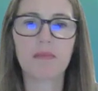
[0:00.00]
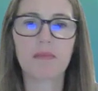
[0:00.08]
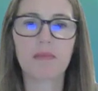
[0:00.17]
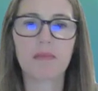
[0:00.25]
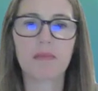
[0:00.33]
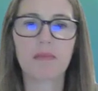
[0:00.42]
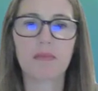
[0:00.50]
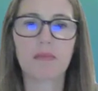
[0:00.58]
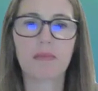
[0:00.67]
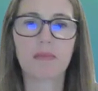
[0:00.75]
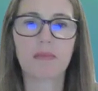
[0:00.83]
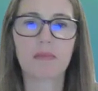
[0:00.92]
not only the
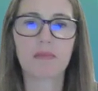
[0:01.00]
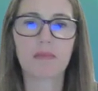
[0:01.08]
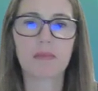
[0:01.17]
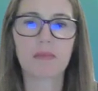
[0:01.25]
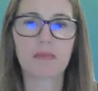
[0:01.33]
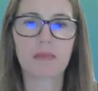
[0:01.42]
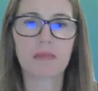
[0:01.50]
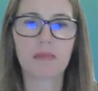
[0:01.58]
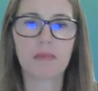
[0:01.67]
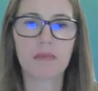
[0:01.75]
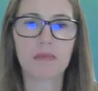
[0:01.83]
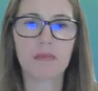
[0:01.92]
governor but the
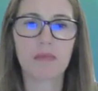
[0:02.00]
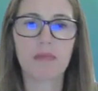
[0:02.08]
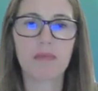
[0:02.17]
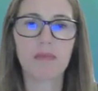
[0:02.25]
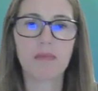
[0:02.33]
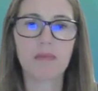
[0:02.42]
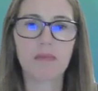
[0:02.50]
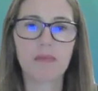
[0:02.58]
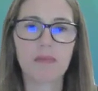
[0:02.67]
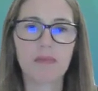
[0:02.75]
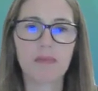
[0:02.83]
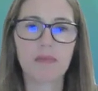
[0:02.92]
legislature's
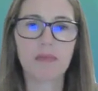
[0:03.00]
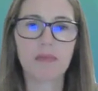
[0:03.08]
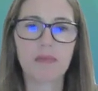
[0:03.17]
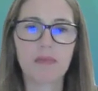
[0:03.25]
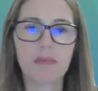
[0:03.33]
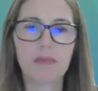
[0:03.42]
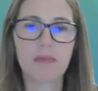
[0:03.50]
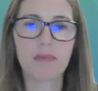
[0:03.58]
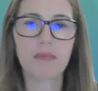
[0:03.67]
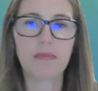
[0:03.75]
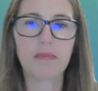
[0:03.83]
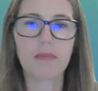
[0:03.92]
top
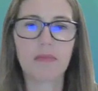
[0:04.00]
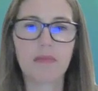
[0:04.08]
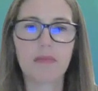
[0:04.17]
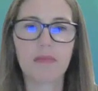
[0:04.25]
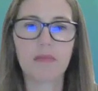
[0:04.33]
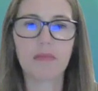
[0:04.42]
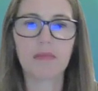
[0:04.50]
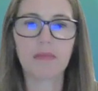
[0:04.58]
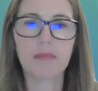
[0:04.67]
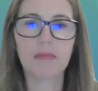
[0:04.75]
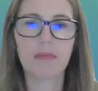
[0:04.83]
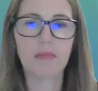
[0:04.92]
budgetary
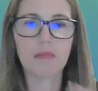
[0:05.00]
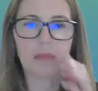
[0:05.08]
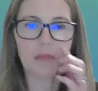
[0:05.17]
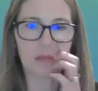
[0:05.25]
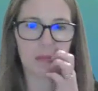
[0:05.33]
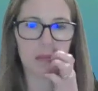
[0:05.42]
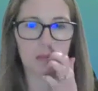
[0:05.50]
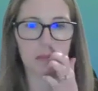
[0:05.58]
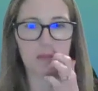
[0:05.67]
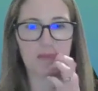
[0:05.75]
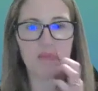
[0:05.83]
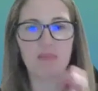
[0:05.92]
priority. That
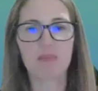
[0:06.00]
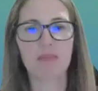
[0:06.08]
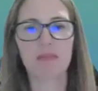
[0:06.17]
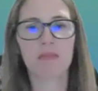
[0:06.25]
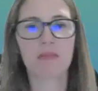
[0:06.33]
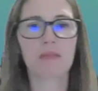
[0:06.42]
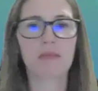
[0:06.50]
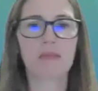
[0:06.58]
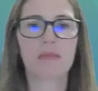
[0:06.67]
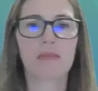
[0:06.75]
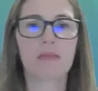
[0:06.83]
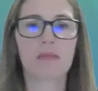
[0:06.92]
while there are many
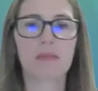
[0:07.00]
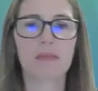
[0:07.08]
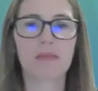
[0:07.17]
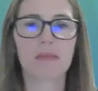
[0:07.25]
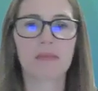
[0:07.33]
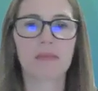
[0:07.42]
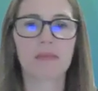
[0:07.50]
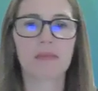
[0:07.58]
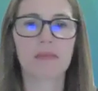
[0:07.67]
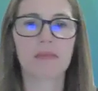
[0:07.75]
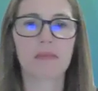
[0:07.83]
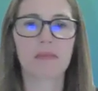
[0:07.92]
cuts proposed in
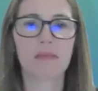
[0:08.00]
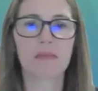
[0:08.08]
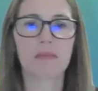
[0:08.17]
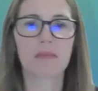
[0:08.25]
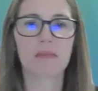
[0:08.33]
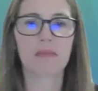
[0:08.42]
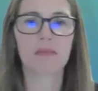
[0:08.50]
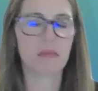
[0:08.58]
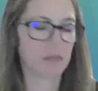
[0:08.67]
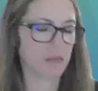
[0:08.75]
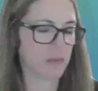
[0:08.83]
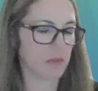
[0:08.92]
the governor's
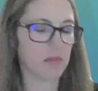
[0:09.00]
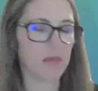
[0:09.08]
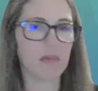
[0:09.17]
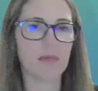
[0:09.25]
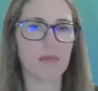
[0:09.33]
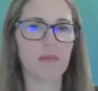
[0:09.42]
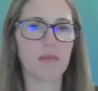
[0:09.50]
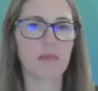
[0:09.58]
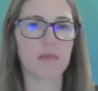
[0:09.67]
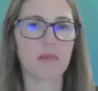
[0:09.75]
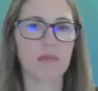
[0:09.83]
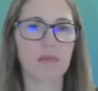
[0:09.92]
January budget
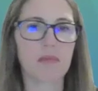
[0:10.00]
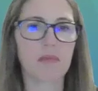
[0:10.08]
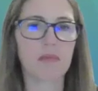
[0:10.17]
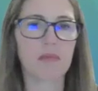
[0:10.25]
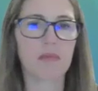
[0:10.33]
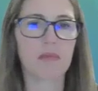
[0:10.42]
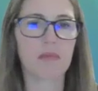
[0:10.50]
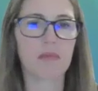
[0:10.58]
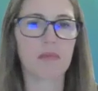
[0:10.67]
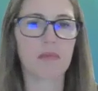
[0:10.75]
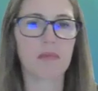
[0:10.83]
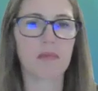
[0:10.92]
proposal,
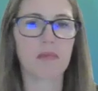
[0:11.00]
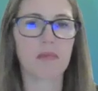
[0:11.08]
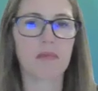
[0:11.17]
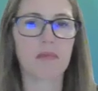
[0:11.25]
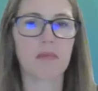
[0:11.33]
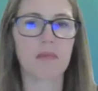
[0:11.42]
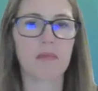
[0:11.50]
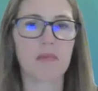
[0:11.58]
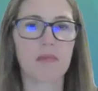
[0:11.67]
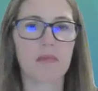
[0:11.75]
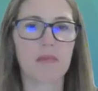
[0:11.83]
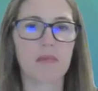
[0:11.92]
K-12
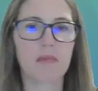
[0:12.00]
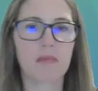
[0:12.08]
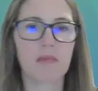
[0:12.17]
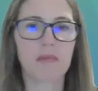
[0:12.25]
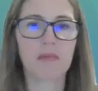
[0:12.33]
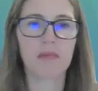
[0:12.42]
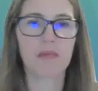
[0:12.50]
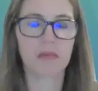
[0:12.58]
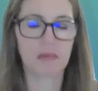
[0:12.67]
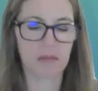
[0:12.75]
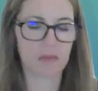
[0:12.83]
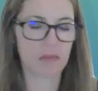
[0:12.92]
education
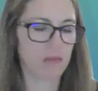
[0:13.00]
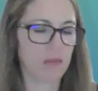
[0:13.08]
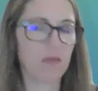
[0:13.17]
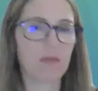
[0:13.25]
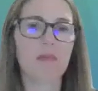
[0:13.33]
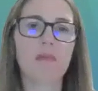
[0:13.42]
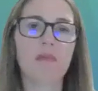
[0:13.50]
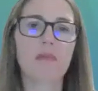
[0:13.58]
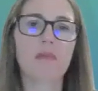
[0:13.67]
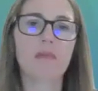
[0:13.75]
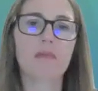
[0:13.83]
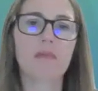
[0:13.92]
did pretty
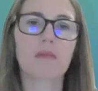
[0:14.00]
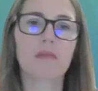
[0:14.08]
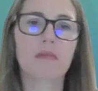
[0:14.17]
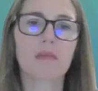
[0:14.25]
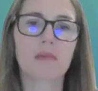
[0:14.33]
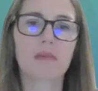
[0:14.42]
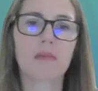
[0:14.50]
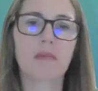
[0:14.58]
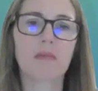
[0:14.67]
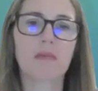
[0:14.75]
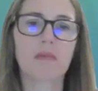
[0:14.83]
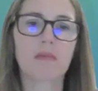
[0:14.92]
well, relatively
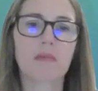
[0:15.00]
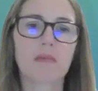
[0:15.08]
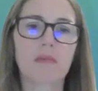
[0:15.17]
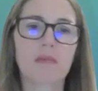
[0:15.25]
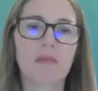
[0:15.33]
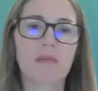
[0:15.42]
speaking.